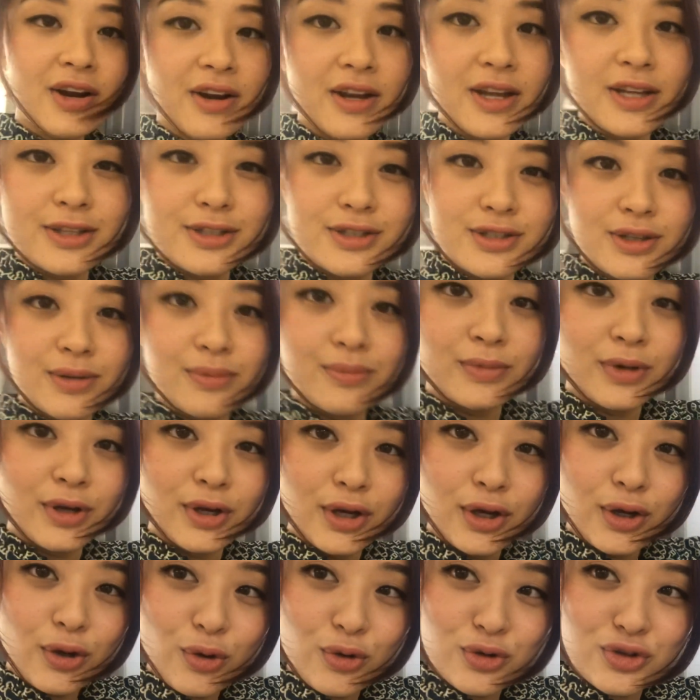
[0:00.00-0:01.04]
is some
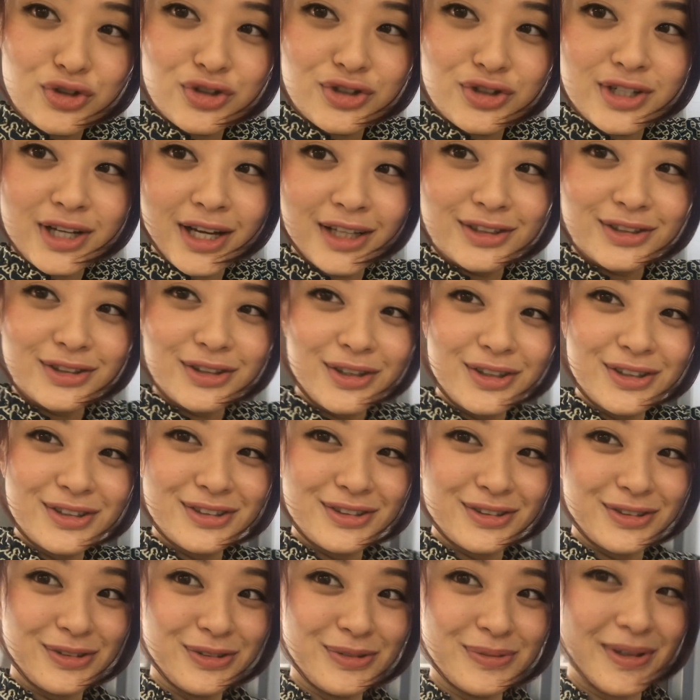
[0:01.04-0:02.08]
gochujang sauce.
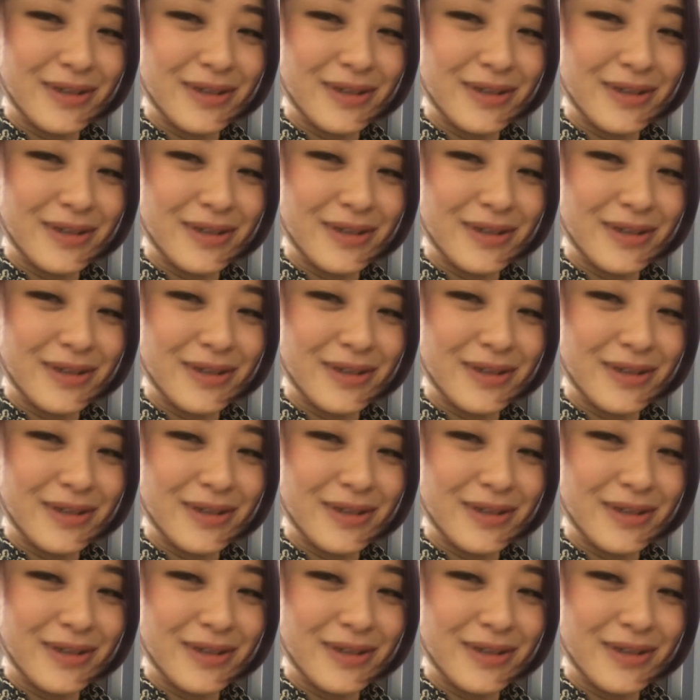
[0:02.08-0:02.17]
Oh, my